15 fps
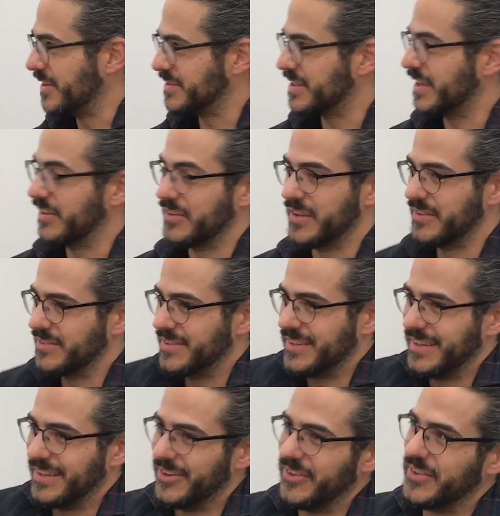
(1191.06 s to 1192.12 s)
This
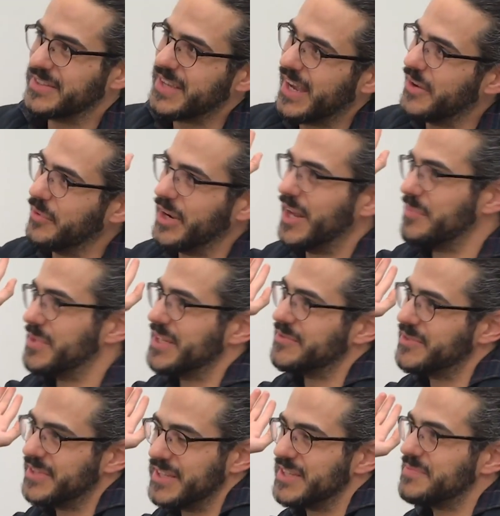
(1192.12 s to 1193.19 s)
guy went up
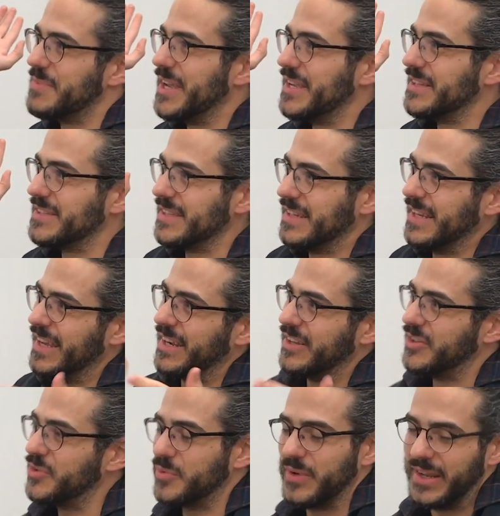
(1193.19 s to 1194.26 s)
to space, and he
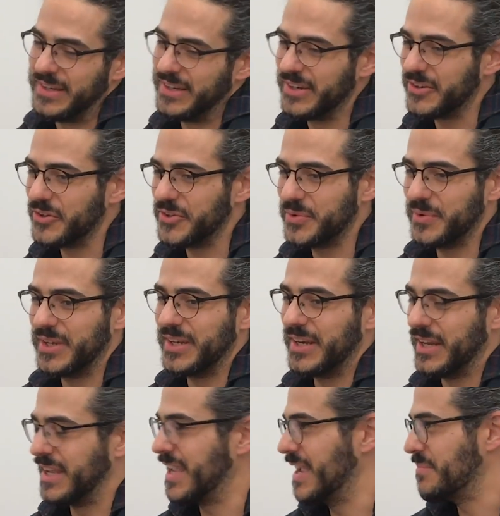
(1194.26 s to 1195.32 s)
had an identical
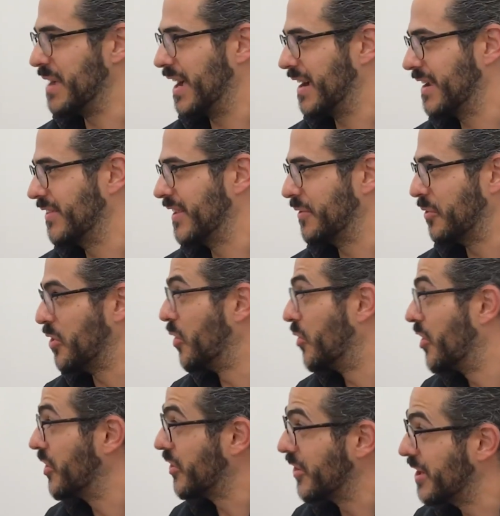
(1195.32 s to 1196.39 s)
twin, and he came back, and they were
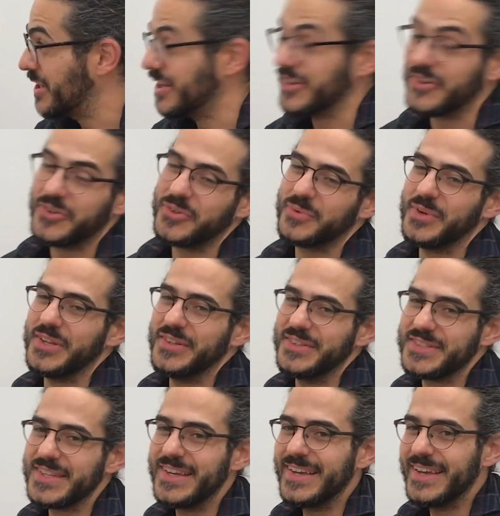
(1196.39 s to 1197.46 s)
no longer identical
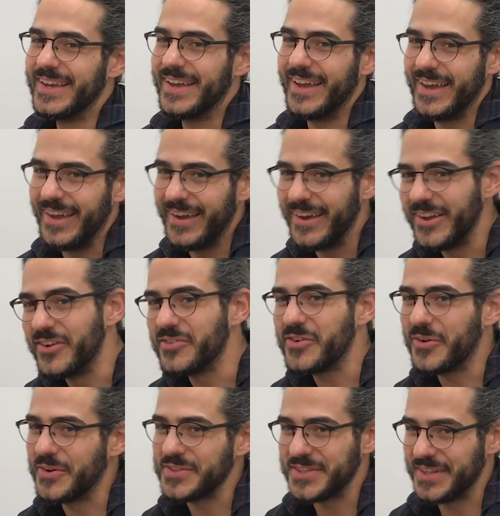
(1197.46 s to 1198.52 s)
twins. And
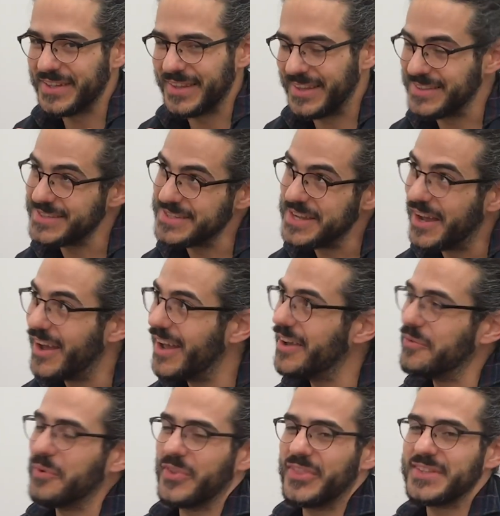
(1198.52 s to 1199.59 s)
of course, like, that's
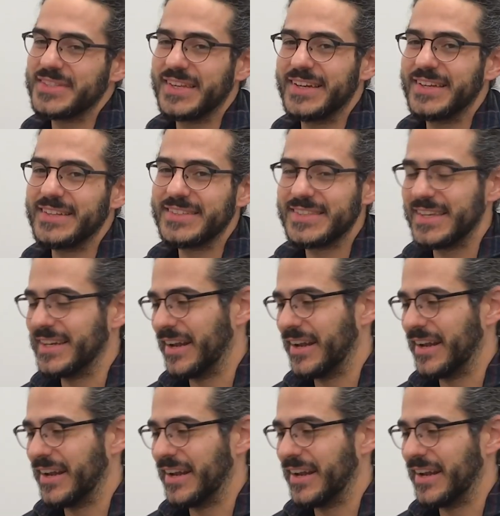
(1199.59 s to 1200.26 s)
not what the science